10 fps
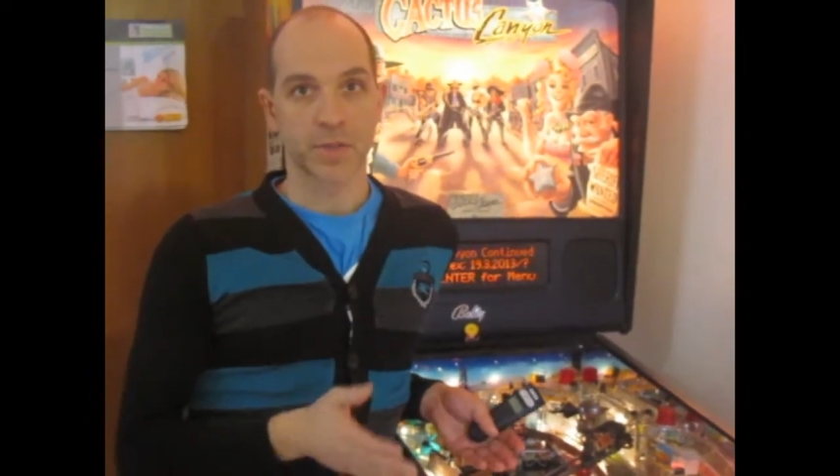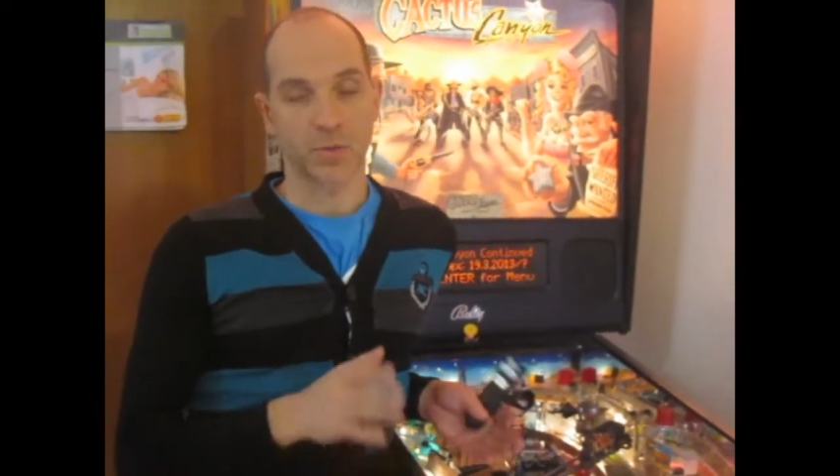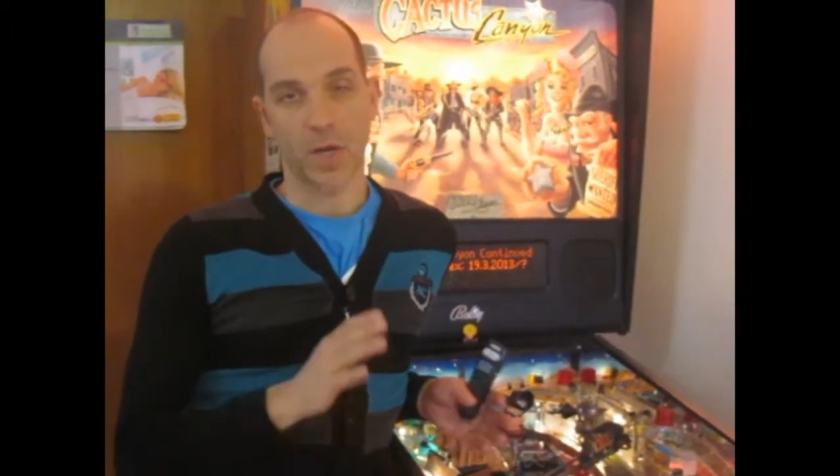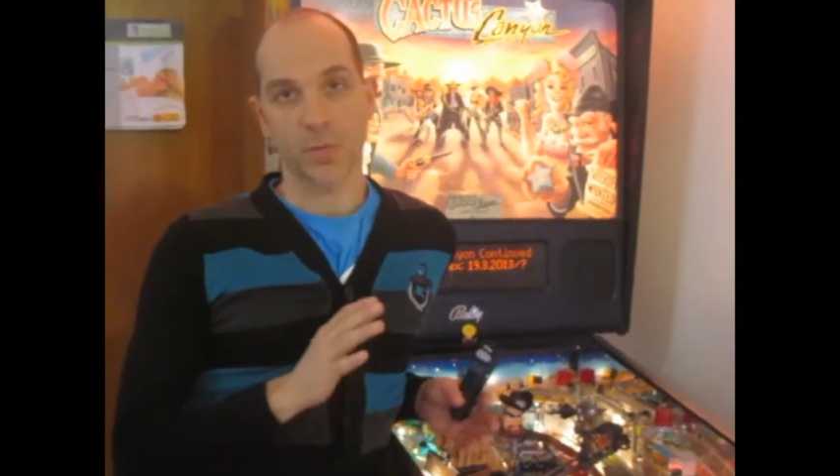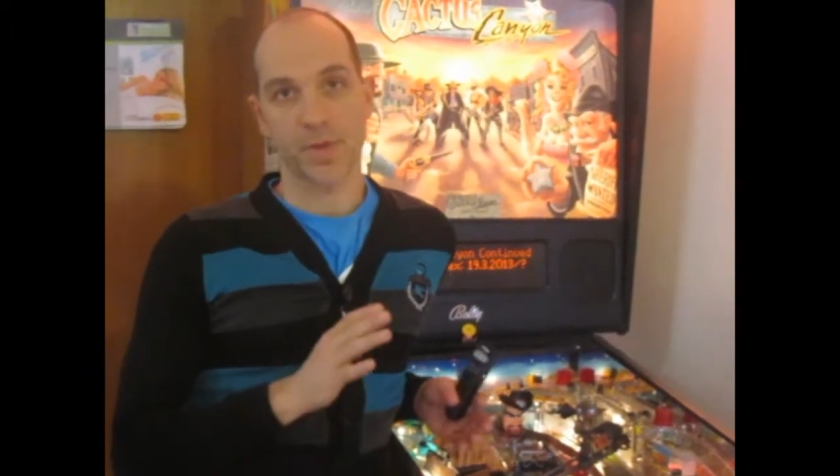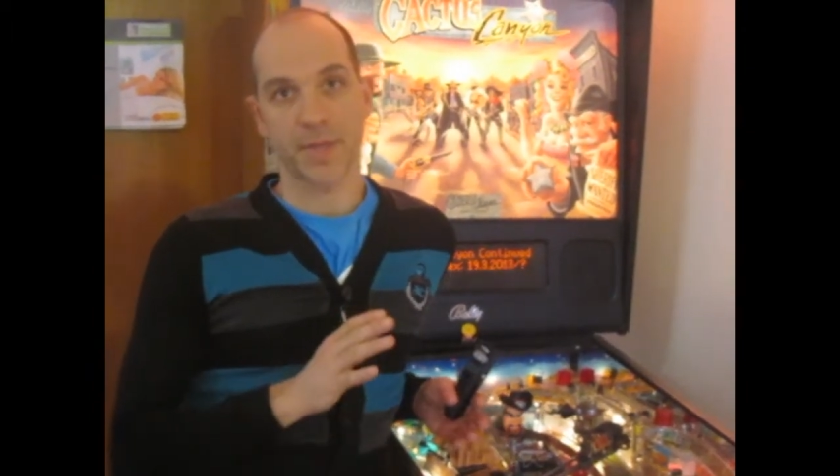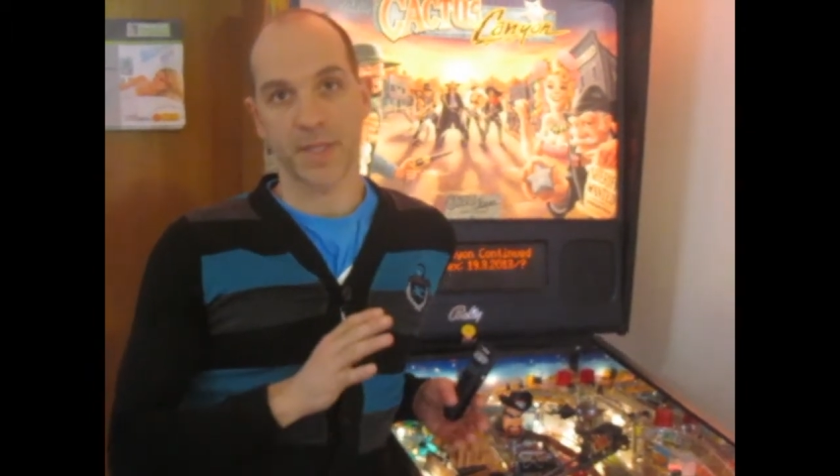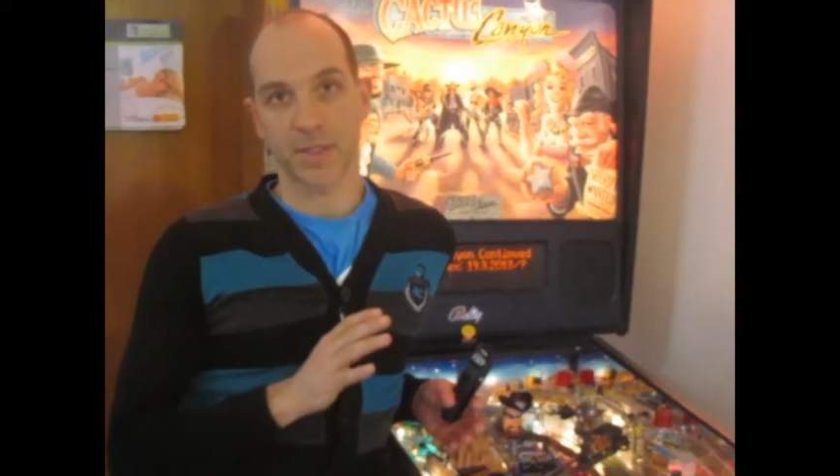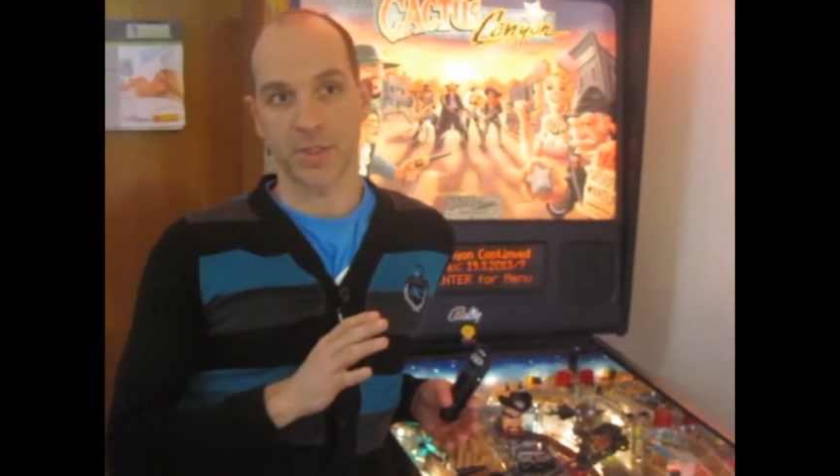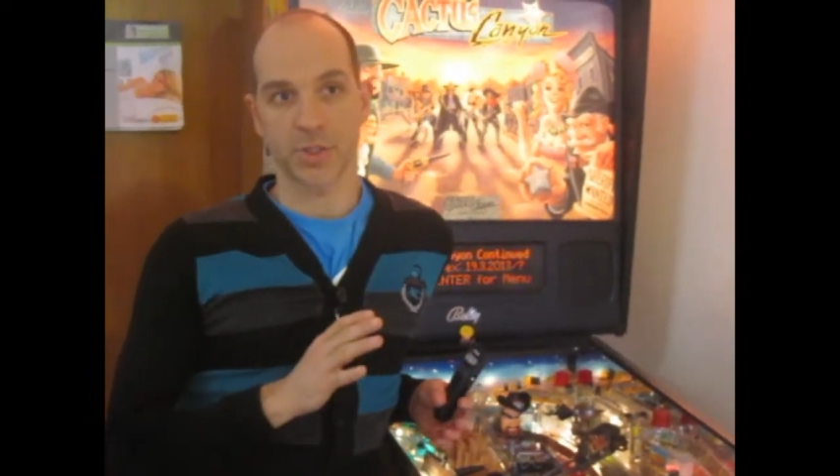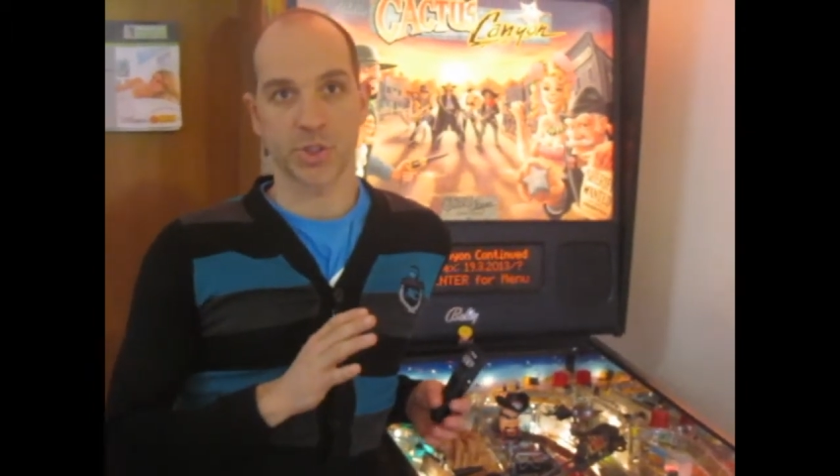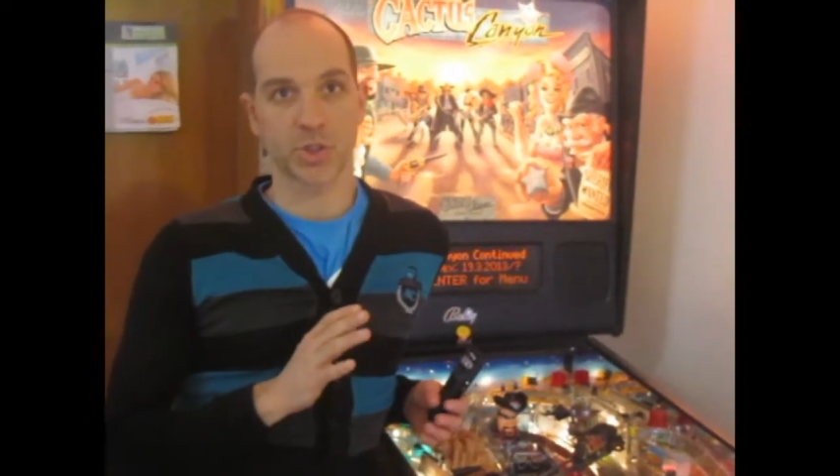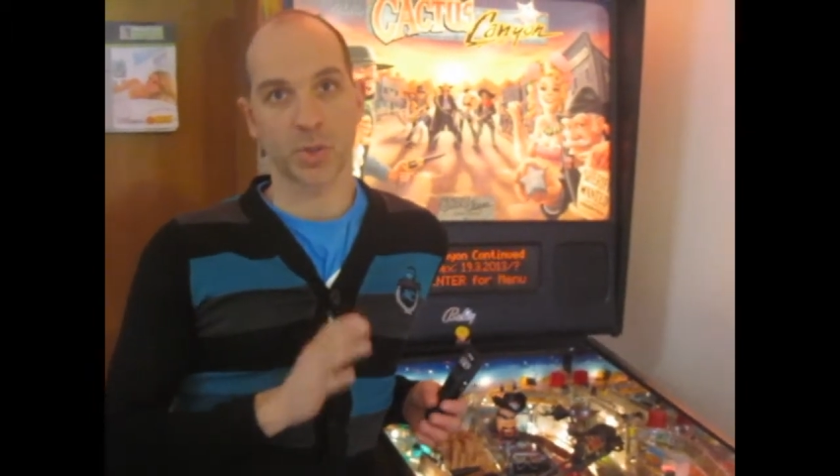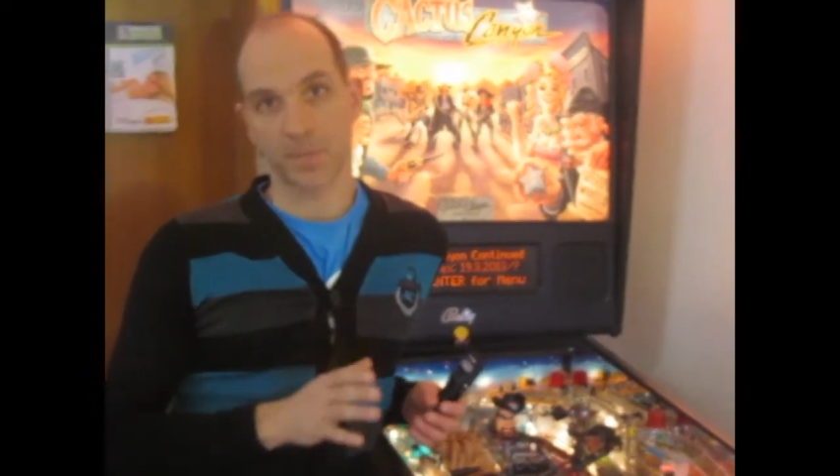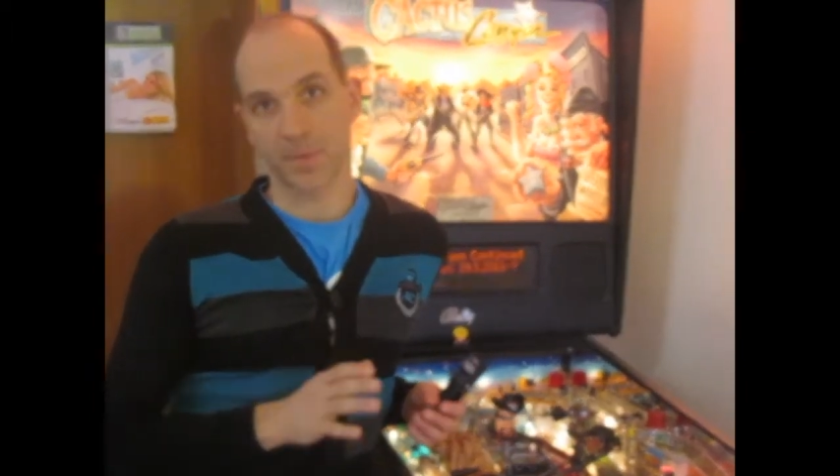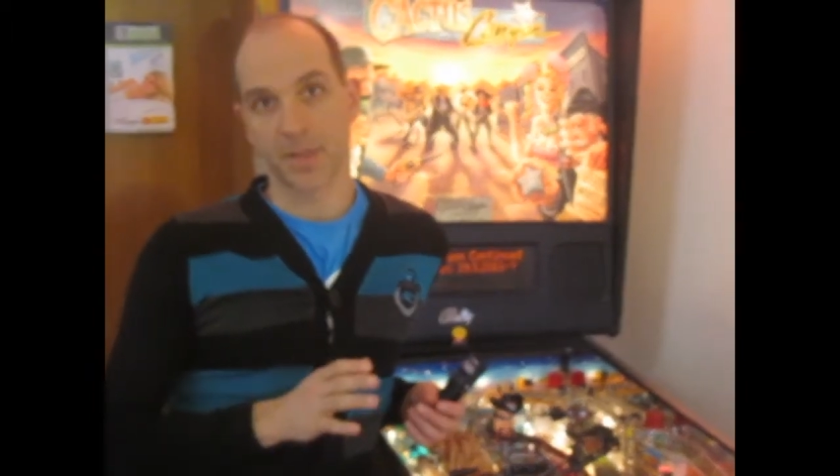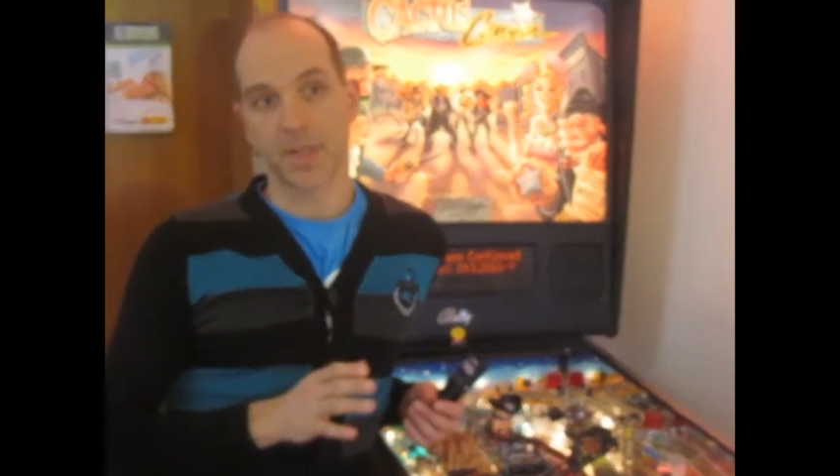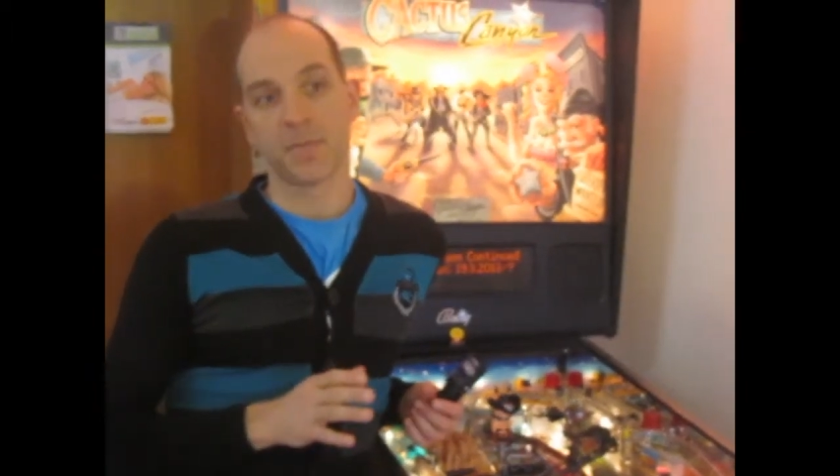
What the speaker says: So everything is stopped.